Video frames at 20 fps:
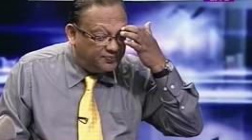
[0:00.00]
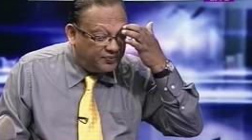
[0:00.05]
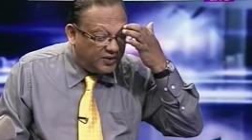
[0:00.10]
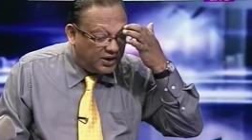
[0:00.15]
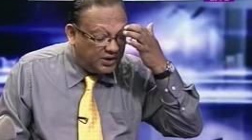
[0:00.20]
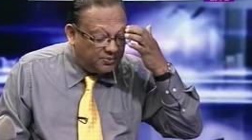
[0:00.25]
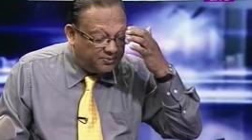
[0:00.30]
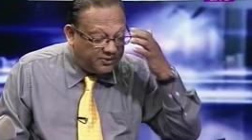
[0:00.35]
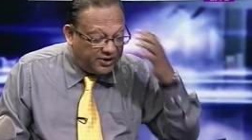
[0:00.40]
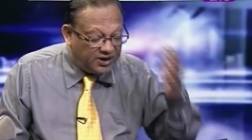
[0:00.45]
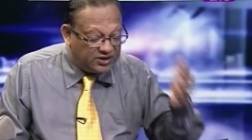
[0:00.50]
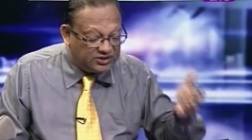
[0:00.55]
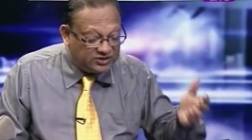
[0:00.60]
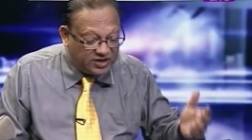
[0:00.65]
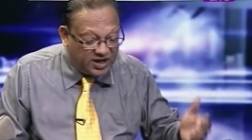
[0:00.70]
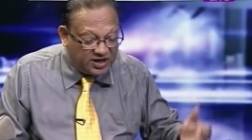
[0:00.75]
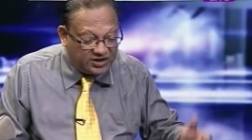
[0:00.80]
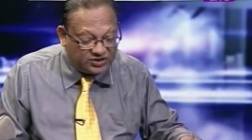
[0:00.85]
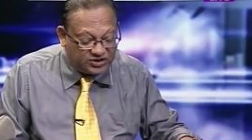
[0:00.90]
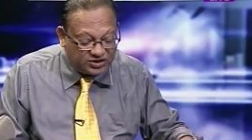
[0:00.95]
that'll bring us
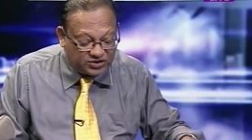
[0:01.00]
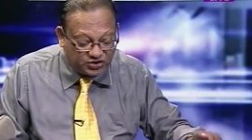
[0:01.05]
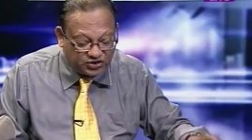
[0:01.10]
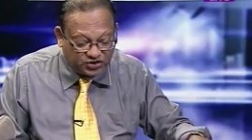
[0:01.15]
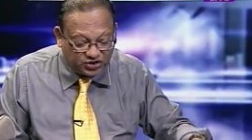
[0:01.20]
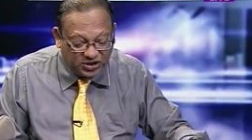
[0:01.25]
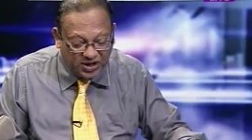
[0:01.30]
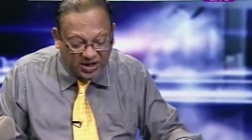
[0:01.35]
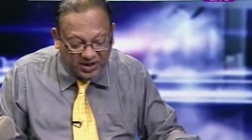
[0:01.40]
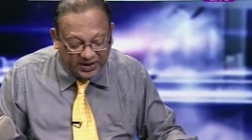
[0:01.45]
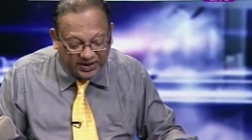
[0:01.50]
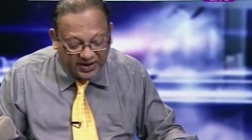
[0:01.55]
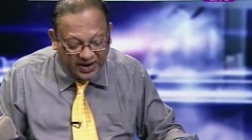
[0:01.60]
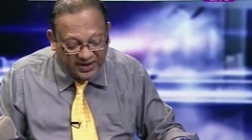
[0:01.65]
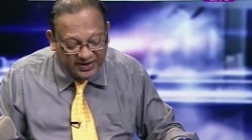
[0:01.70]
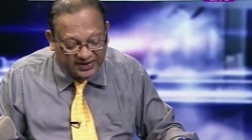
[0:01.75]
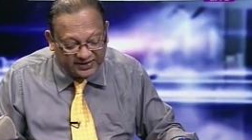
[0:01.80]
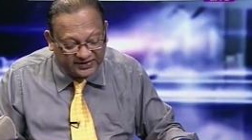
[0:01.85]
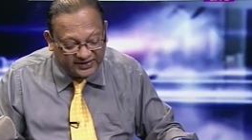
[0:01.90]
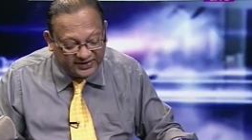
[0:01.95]
nicely to Sri Lankan
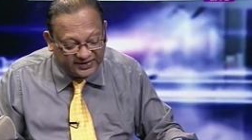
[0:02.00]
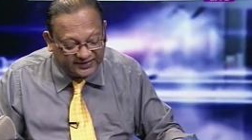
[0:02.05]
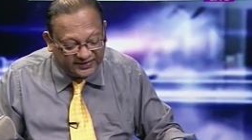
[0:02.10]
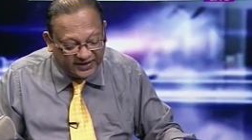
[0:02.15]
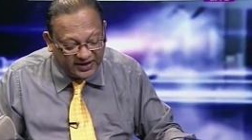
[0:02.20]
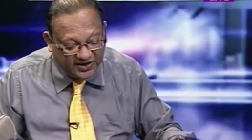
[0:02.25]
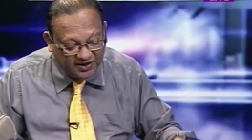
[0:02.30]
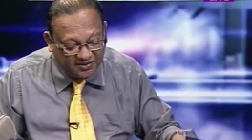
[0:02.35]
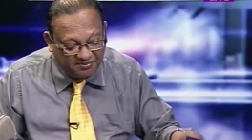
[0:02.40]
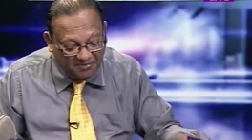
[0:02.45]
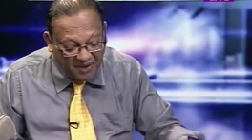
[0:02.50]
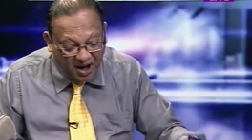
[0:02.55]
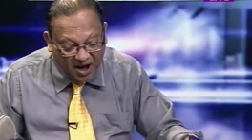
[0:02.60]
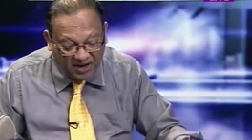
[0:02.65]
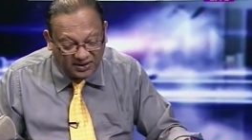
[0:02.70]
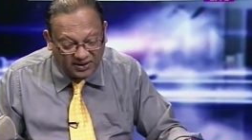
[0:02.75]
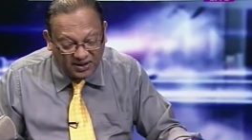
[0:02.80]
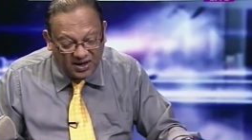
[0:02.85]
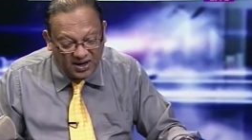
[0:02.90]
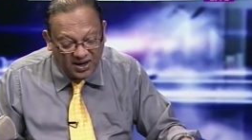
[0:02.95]
Airlines in a second.
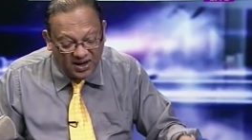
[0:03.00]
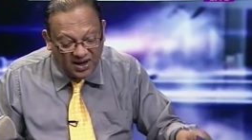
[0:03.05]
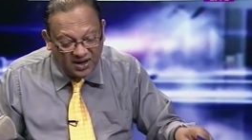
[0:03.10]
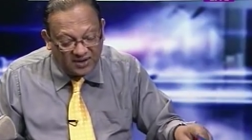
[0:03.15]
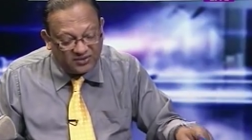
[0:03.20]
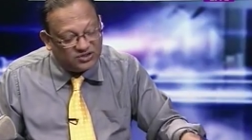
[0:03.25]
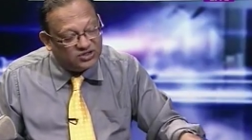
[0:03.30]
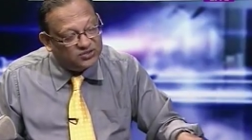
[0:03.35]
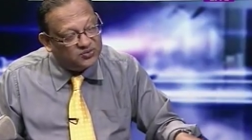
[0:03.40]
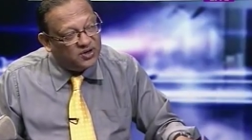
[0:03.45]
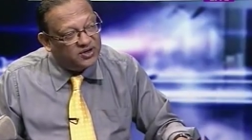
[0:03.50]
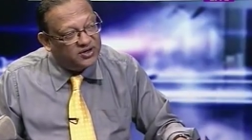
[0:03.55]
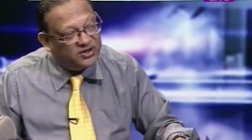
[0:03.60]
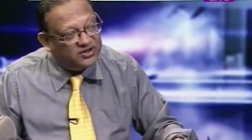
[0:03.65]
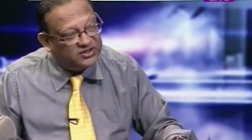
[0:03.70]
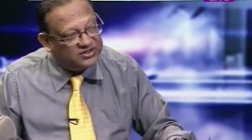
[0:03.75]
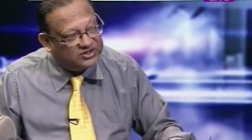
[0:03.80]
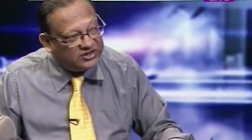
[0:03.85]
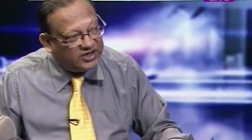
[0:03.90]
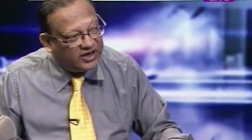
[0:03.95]
But I just wanted
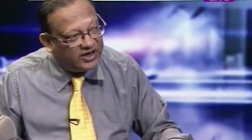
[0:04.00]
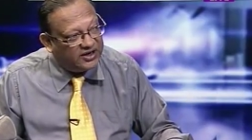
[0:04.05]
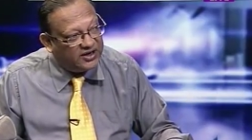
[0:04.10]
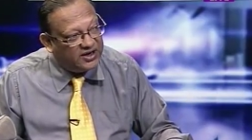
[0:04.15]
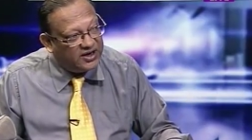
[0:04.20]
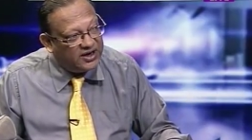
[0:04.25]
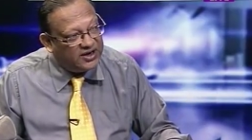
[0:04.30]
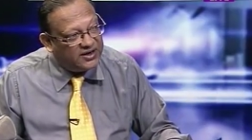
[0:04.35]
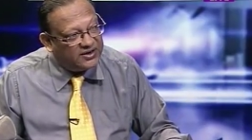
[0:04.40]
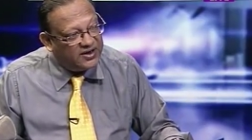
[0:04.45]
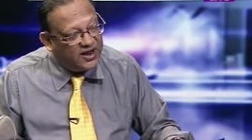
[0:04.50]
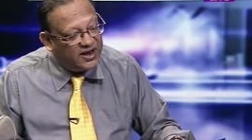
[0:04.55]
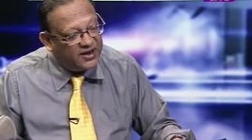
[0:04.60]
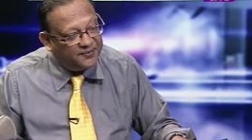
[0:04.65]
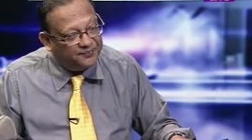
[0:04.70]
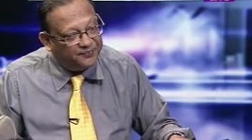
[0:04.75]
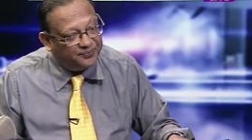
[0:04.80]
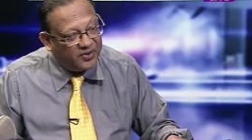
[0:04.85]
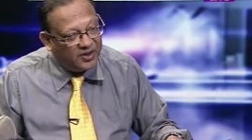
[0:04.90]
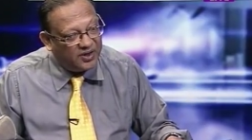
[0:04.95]
to say
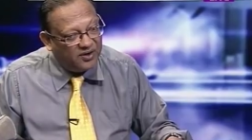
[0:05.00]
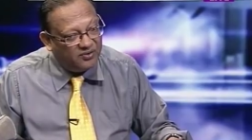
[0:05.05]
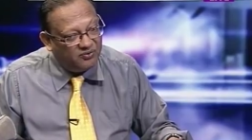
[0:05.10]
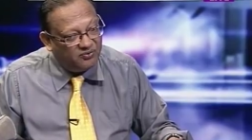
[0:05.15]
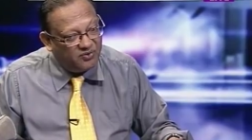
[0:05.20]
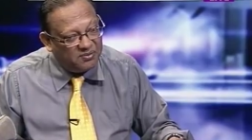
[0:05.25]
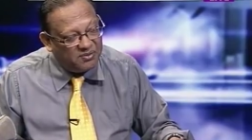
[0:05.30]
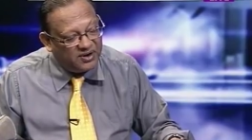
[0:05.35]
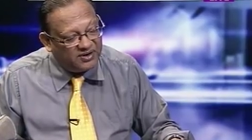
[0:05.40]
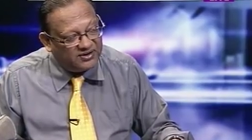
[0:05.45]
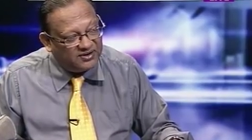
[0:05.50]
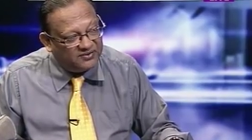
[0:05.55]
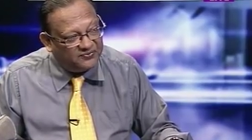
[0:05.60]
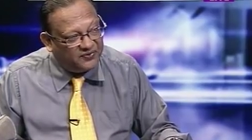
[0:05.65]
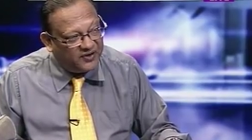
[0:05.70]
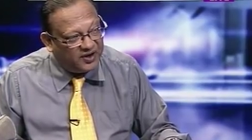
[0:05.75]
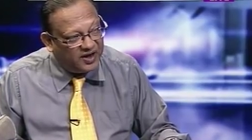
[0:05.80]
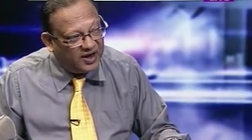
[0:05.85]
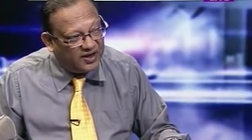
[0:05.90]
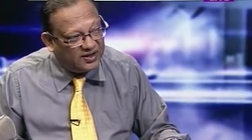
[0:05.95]
that we mustn't
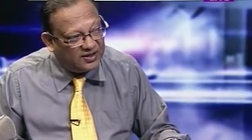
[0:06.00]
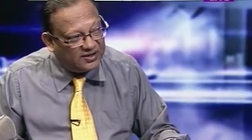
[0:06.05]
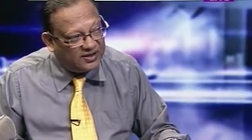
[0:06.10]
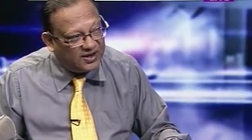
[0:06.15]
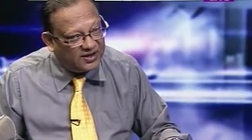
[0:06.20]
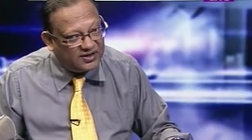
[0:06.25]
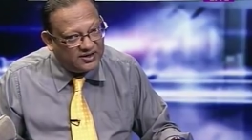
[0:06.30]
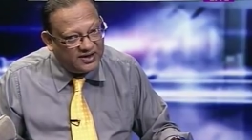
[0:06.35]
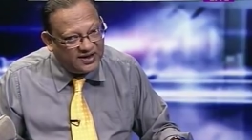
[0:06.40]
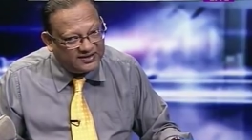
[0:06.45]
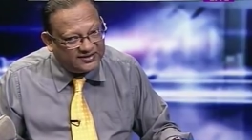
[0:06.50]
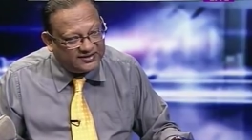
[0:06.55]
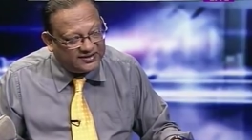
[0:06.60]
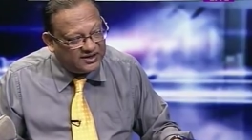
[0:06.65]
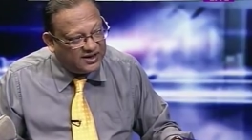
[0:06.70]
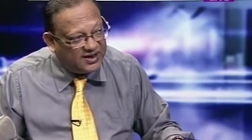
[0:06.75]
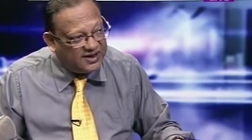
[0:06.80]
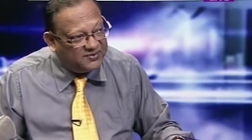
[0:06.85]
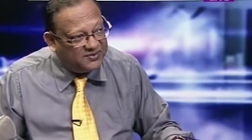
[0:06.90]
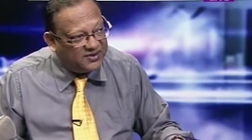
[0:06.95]
forget that
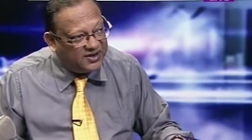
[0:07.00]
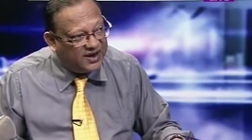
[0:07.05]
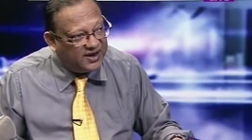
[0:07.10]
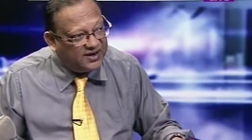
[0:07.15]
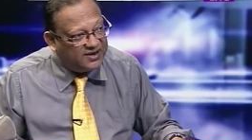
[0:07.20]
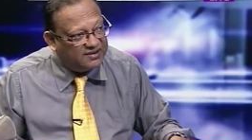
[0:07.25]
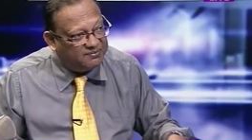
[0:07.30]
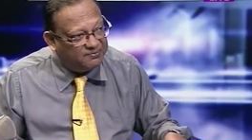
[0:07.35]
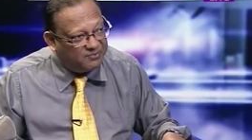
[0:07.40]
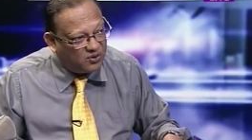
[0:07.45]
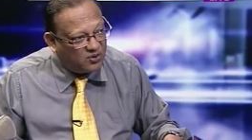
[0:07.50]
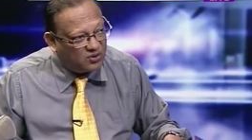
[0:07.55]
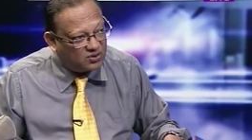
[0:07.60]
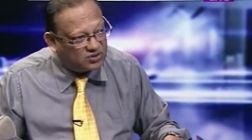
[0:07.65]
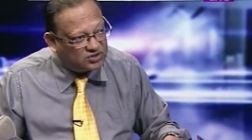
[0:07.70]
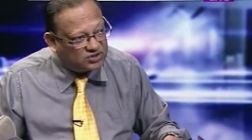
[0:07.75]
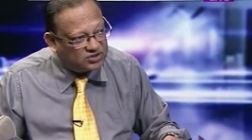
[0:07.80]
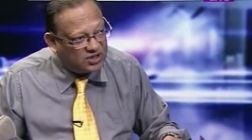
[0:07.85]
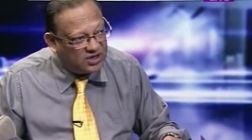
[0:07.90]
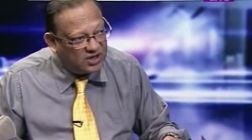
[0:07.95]
yesterday we had
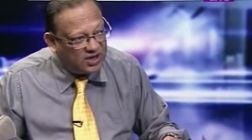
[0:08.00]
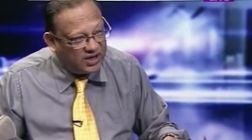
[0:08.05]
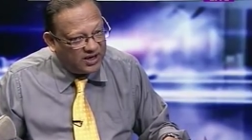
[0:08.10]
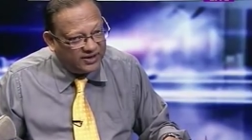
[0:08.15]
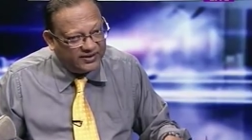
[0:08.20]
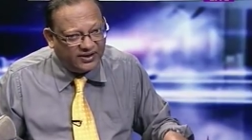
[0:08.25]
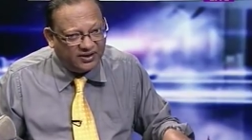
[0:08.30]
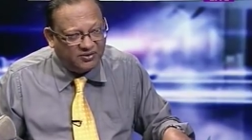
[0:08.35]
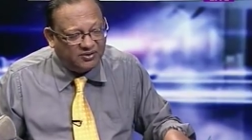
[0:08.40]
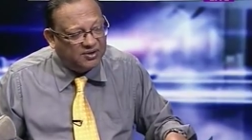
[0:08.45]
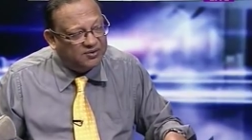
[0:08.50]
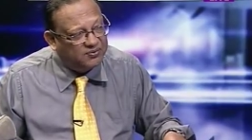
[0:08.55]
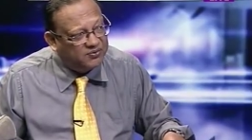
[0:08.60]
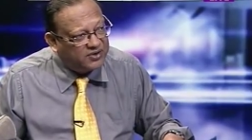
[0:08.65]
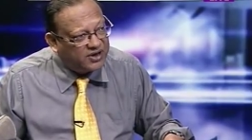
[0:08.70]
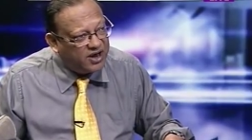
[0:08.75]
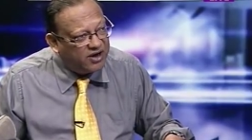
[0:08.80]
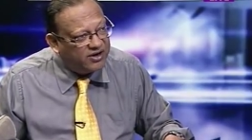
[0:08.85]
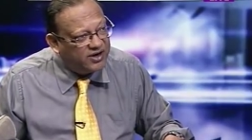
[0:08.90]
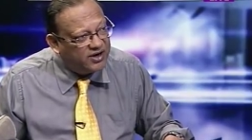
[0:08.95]
reports I think we
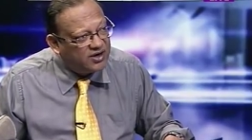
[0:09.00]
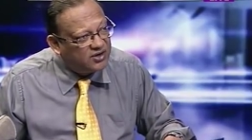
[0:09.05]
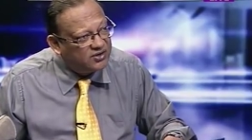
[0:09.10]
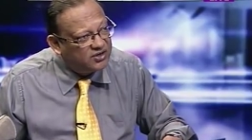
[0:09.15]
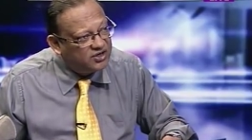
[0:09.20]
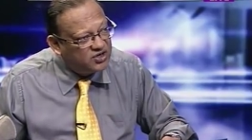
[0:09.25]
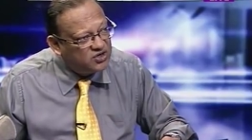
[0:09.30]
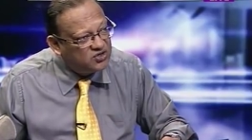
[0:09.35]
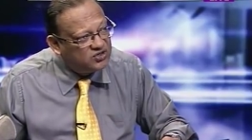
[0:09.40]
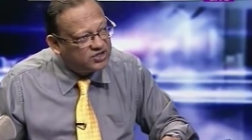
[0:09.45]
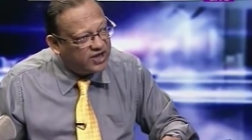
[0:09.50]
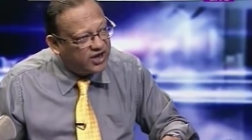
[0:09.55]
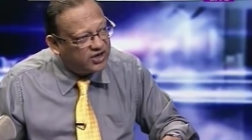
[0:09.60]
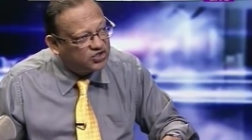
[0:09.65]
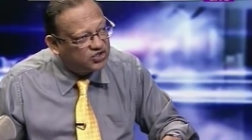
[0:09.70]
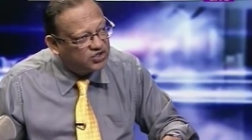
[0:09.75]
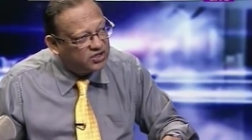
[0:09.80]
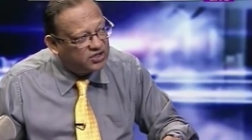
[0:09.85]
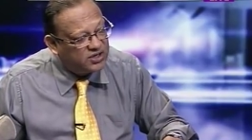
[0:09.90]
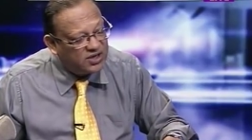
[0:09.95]
carried on the news
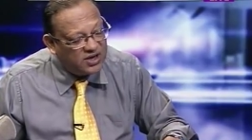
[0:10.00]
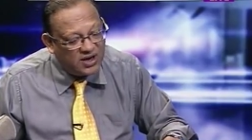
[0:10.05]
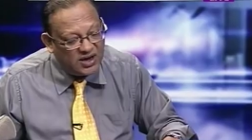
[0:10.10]
actually,